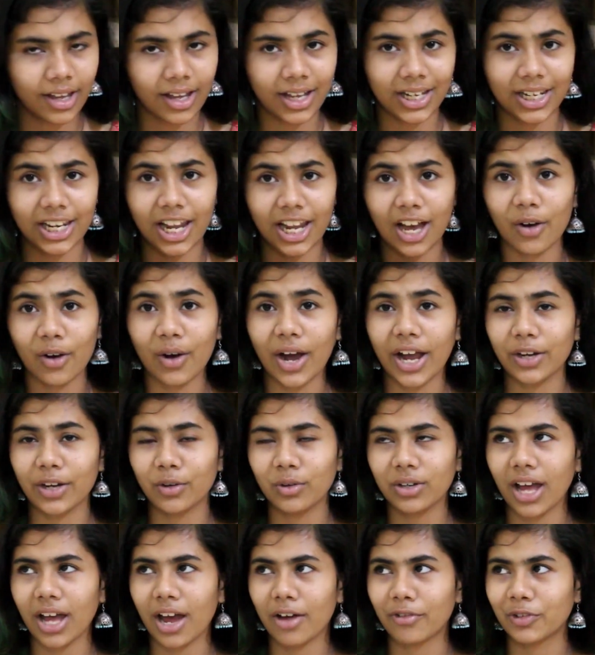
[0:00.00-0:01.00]
Now I
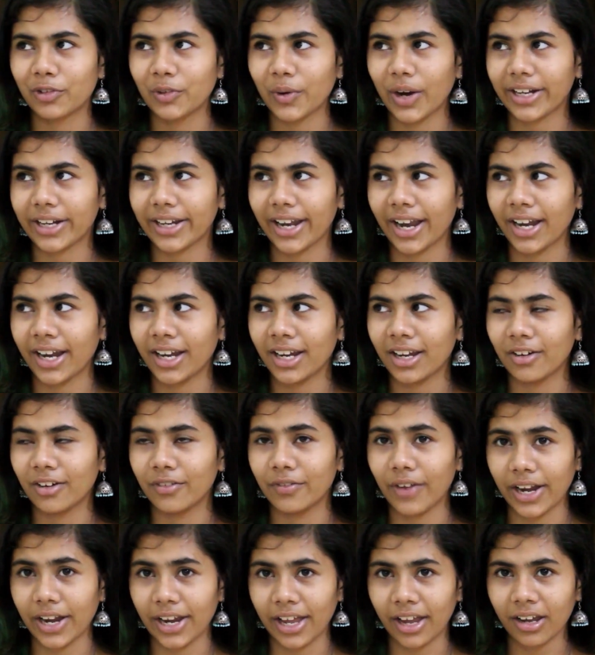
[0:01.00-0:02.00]
don't have to attend a
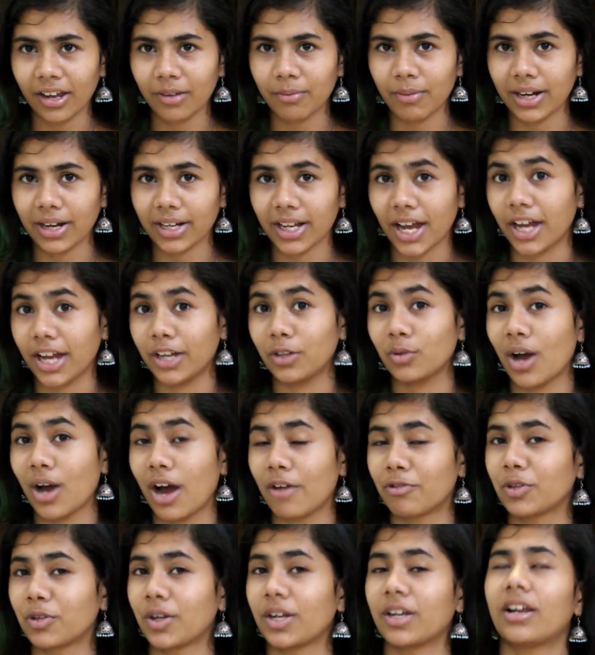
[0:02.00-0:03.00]
wedding, but I do
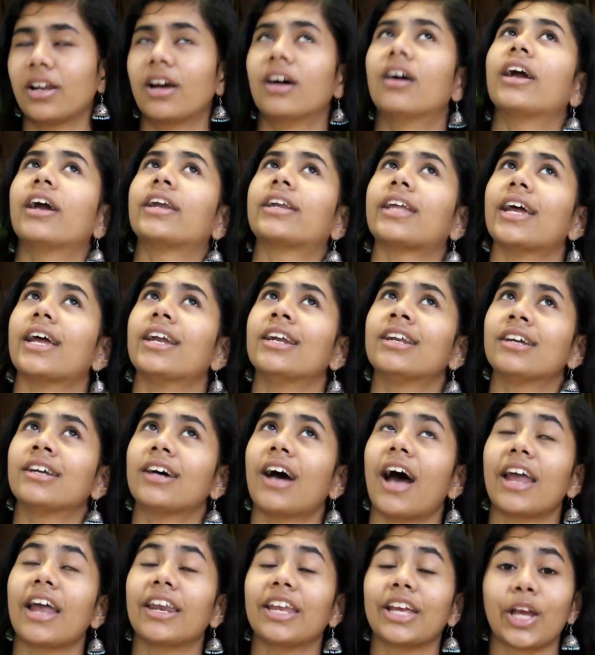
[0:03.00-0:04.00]
have to attend
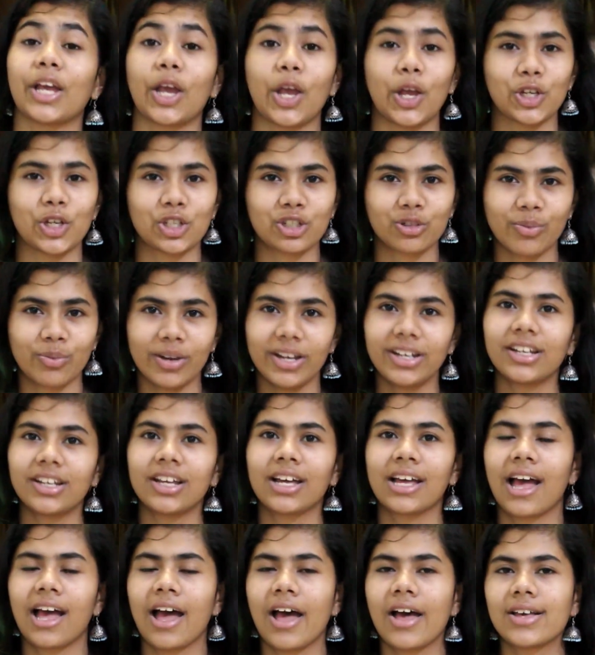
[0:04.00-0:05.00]
an engagement.
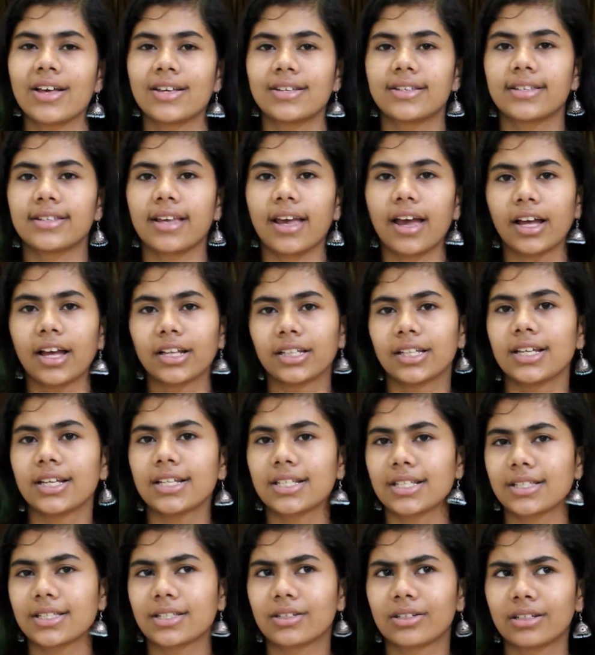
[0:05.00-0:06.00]
So yeah,
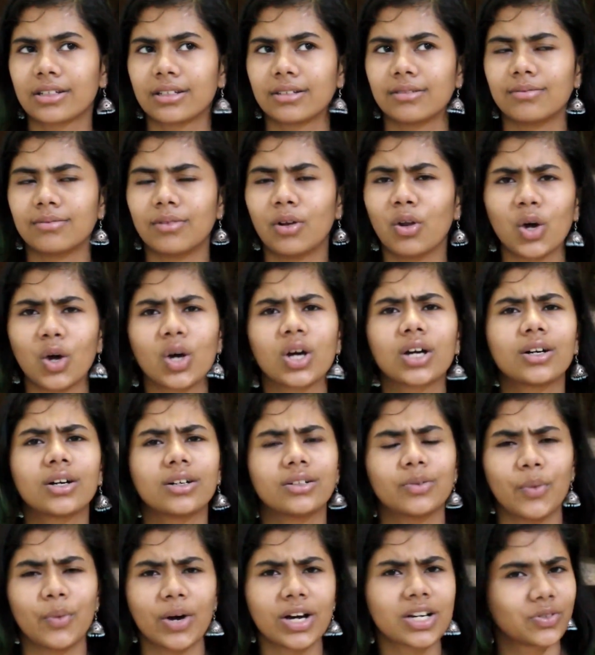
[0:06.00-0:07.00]
this look
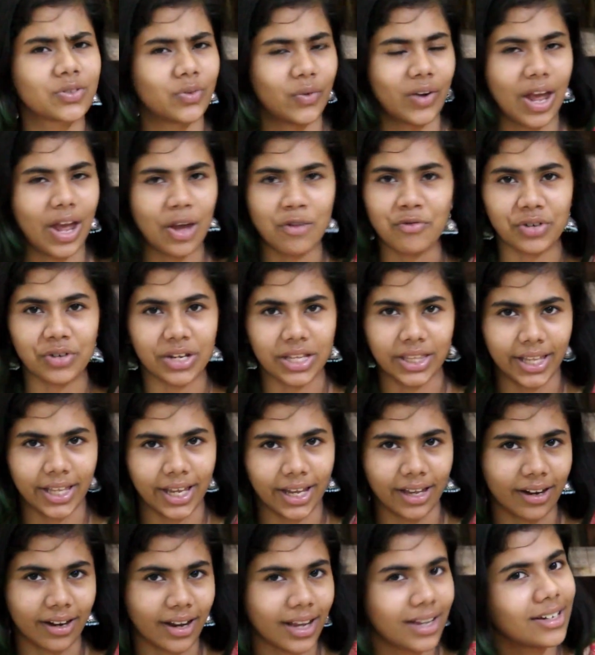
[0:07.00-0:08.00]
works for
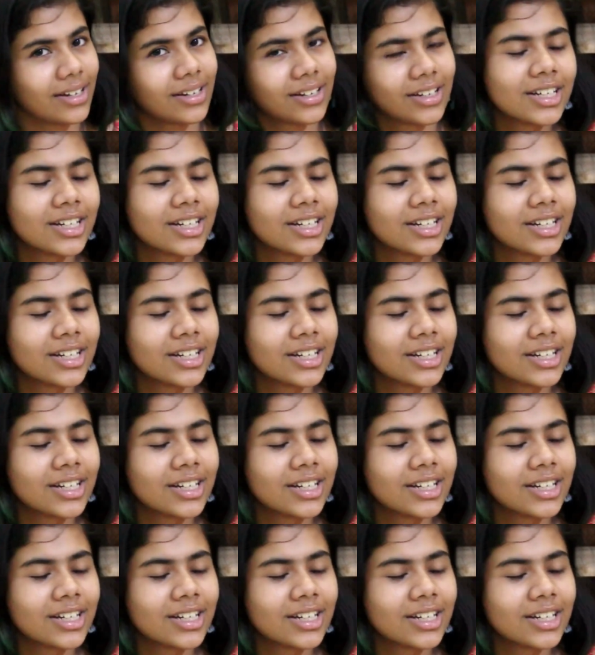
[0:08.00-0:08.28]
everything, right?